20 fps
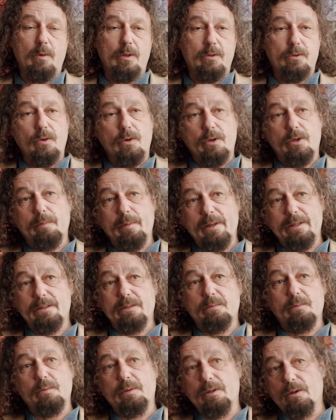
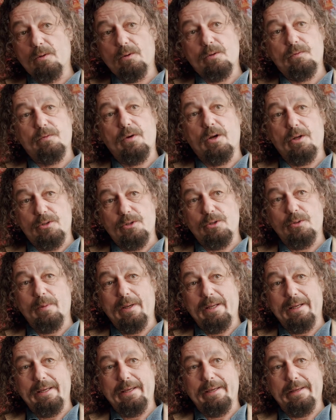documented, but we got far too
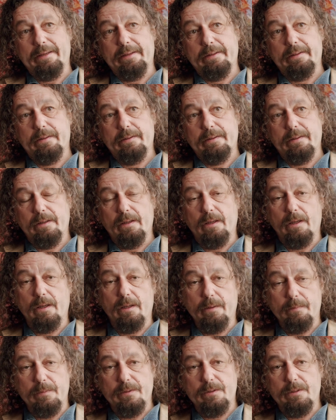many here.
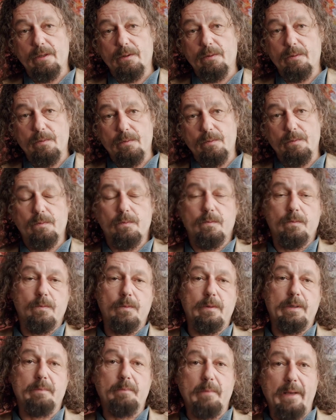So
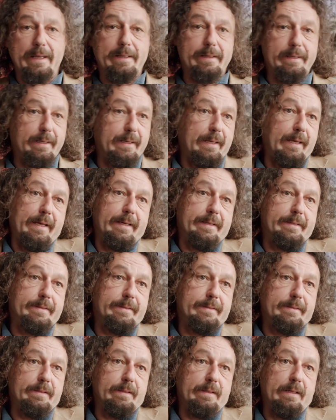we made the
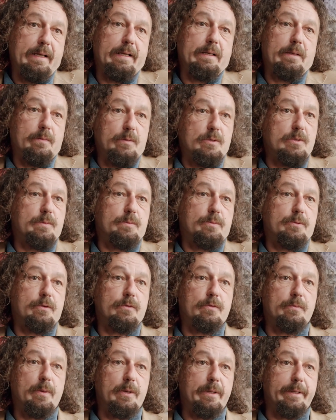case, and it was
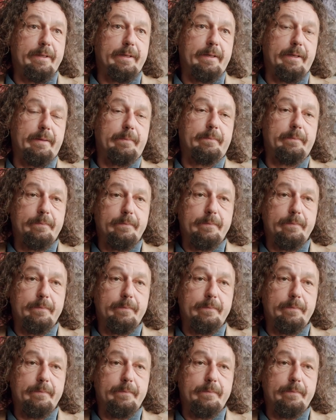approved by the